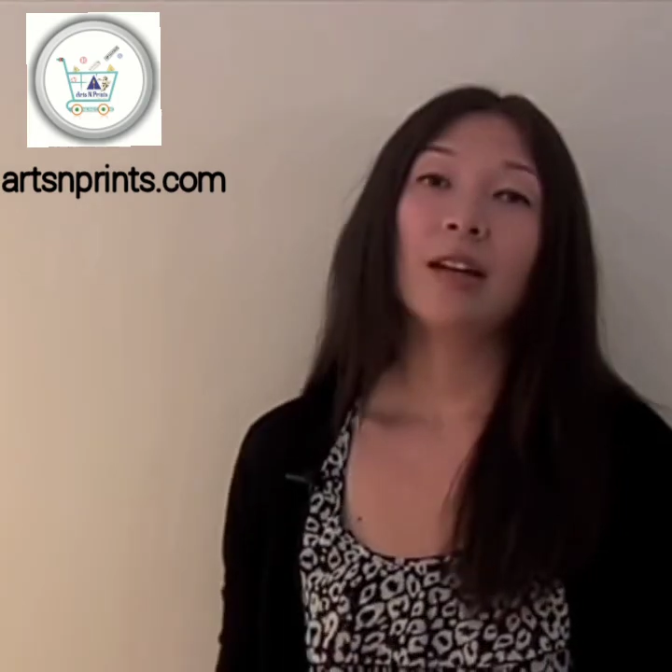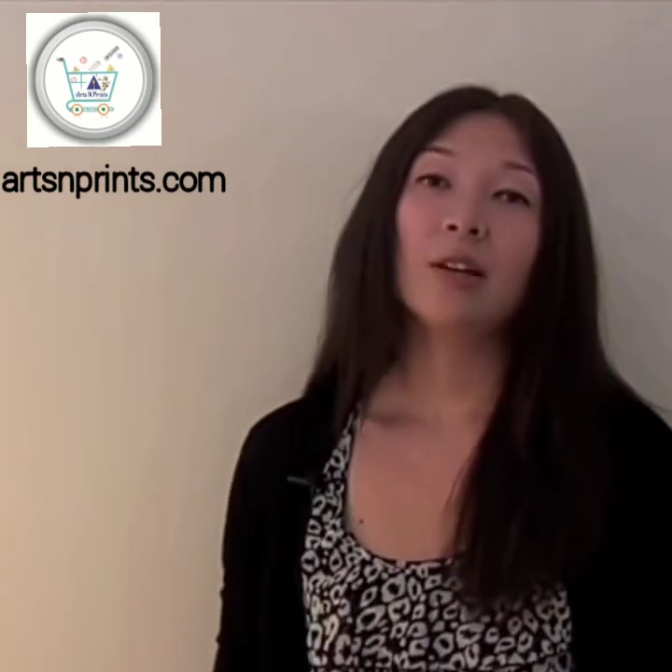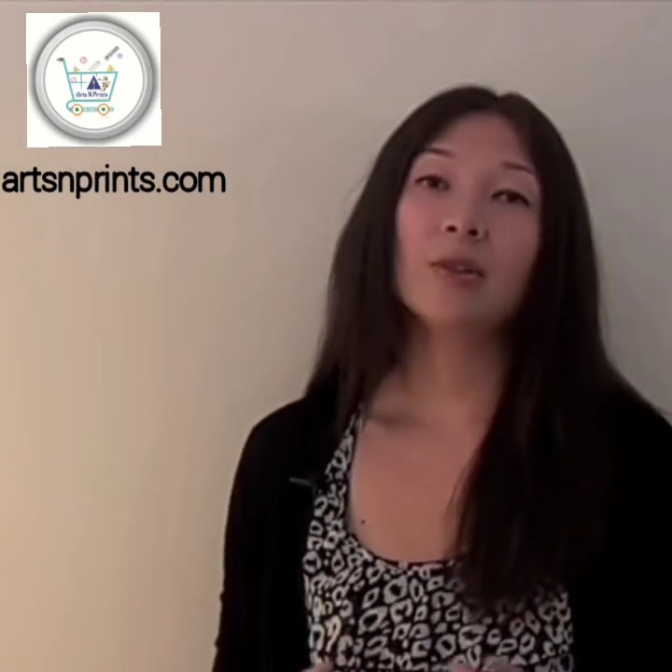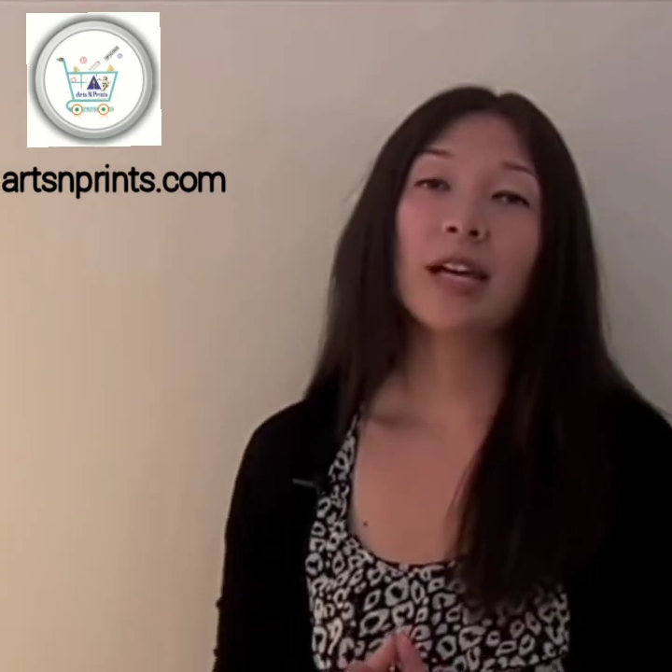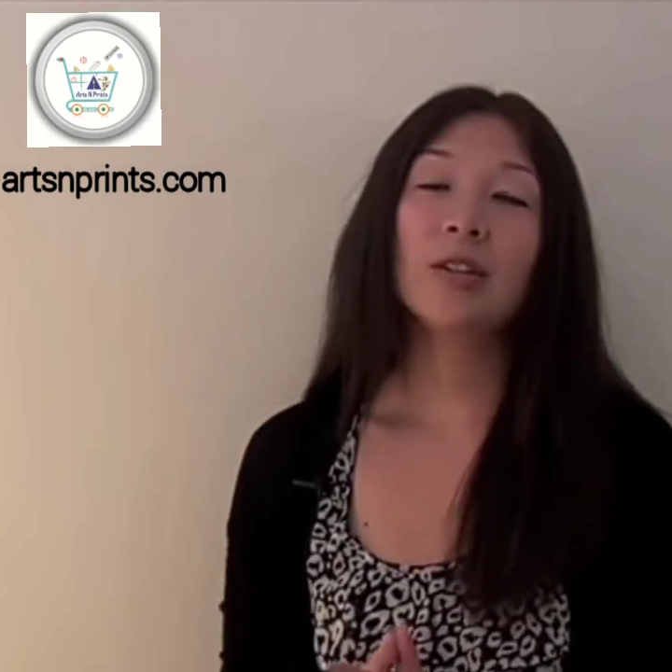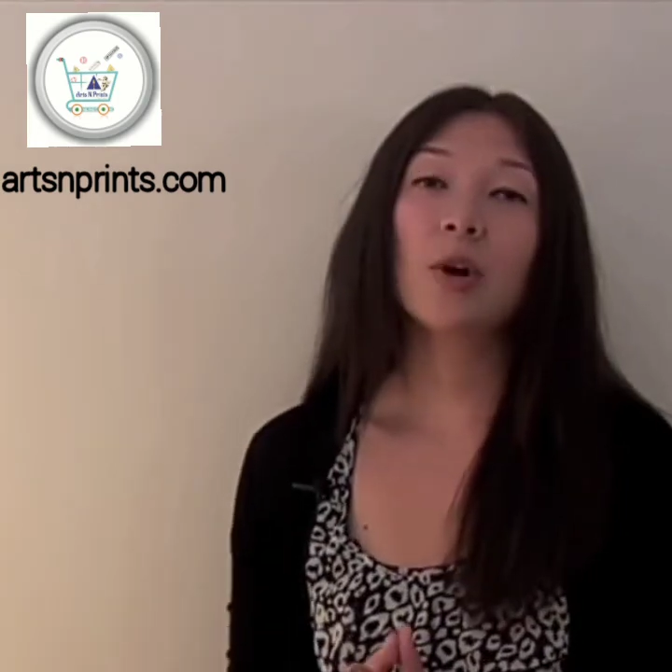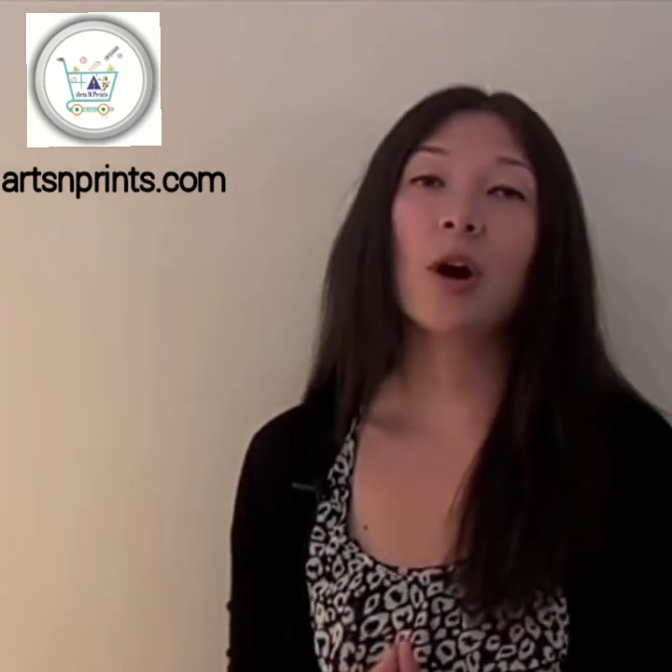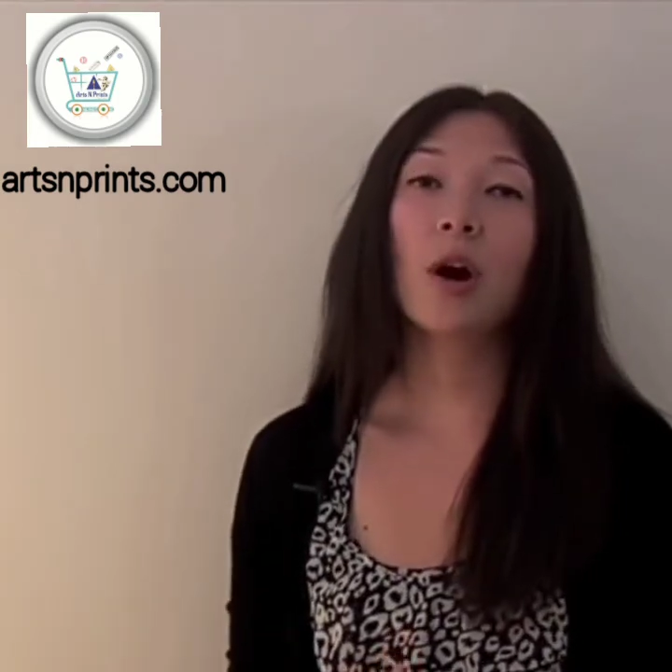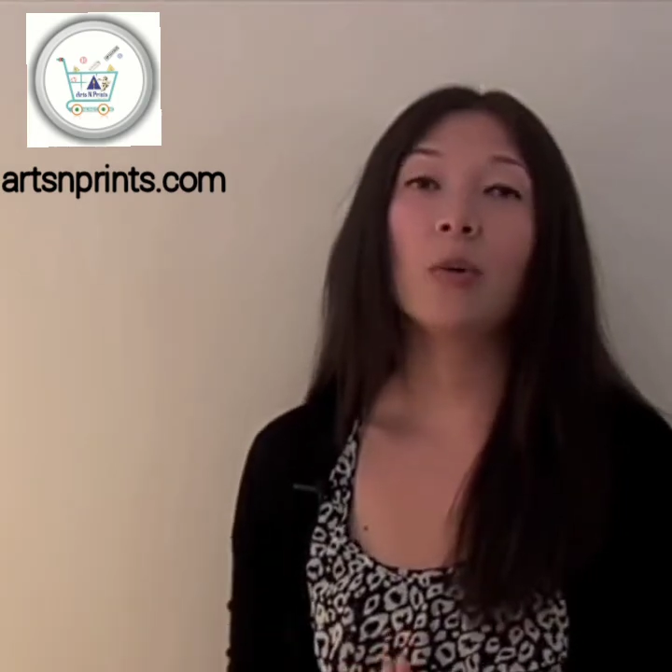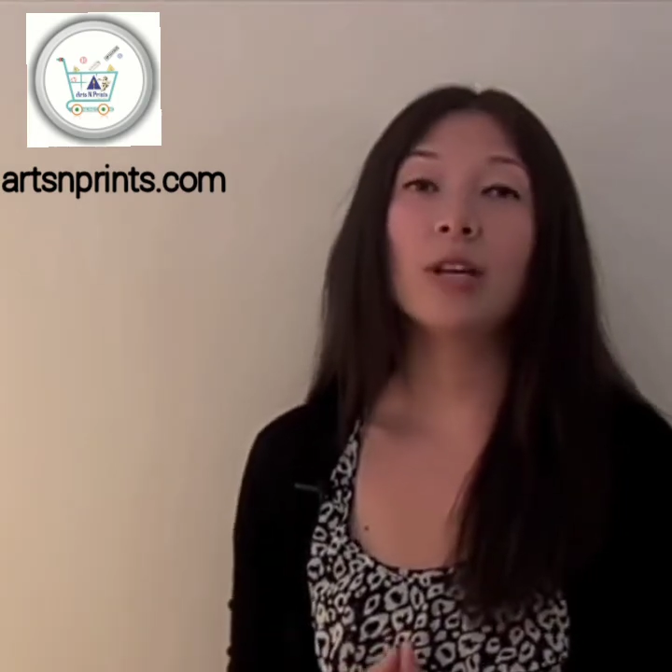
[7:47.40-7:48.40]
Now, signs are
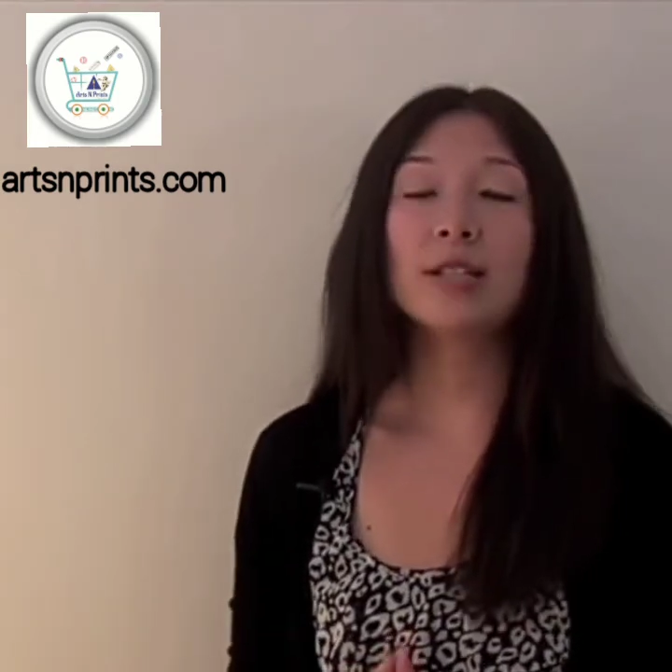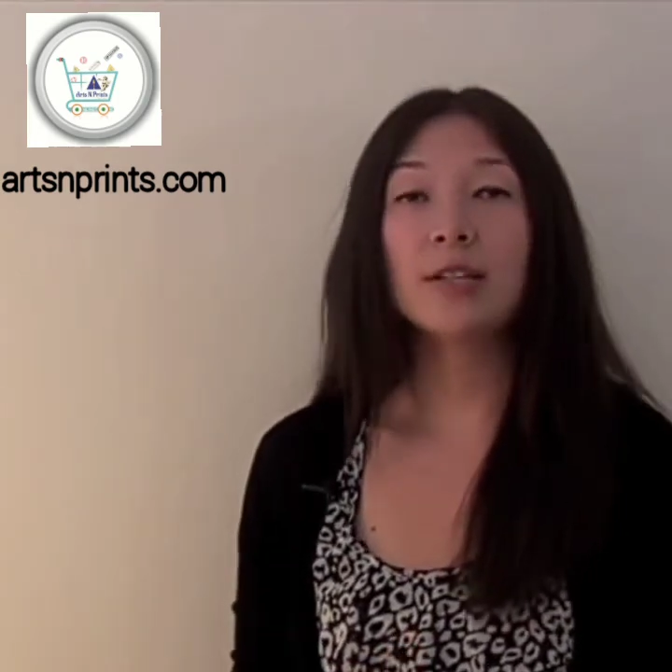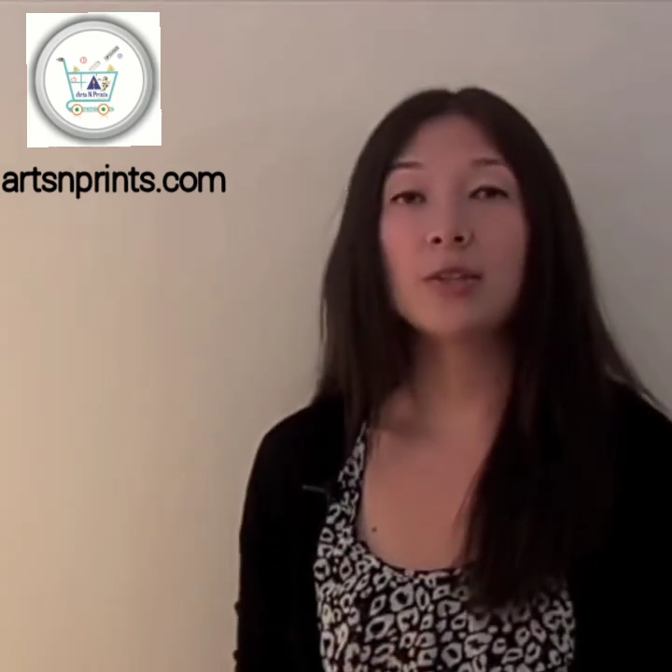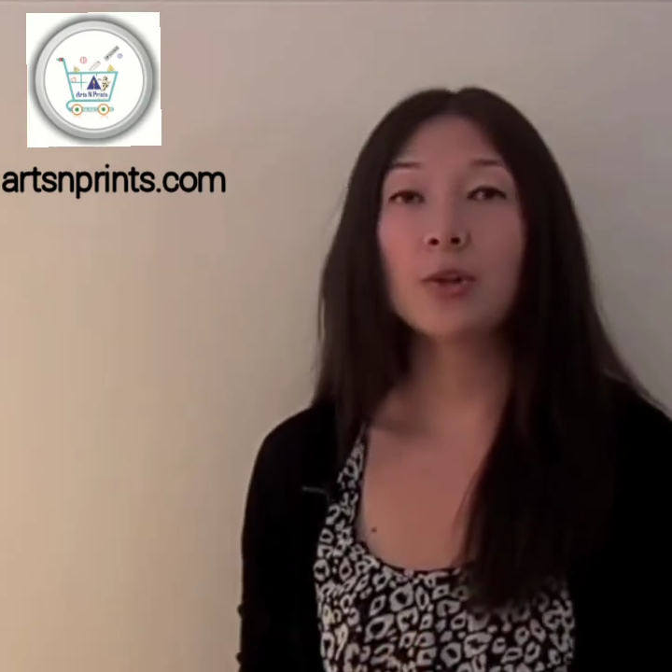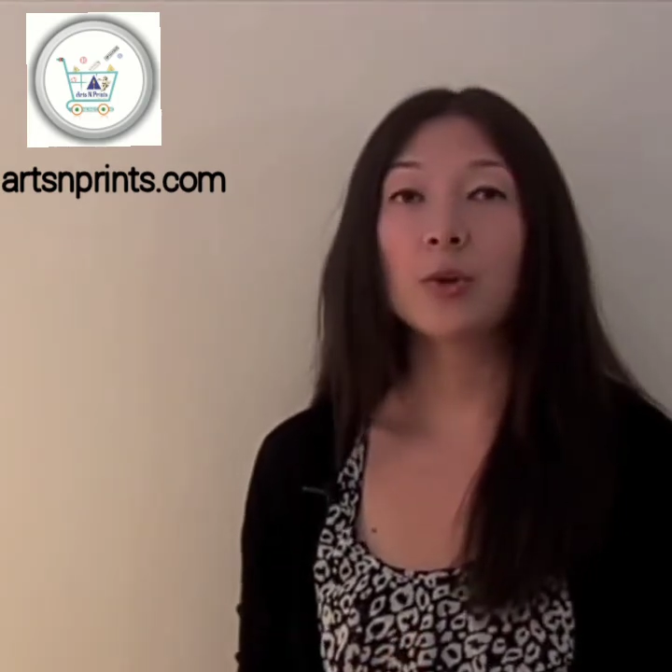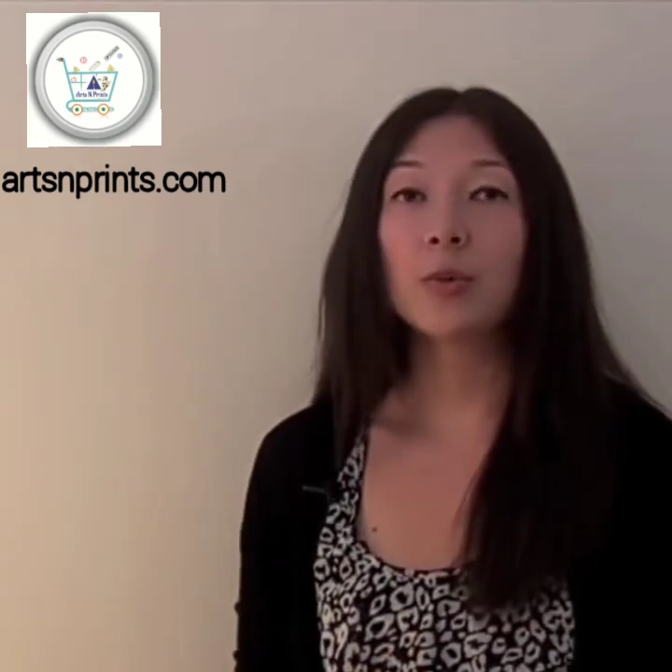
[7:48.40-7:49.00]
always easier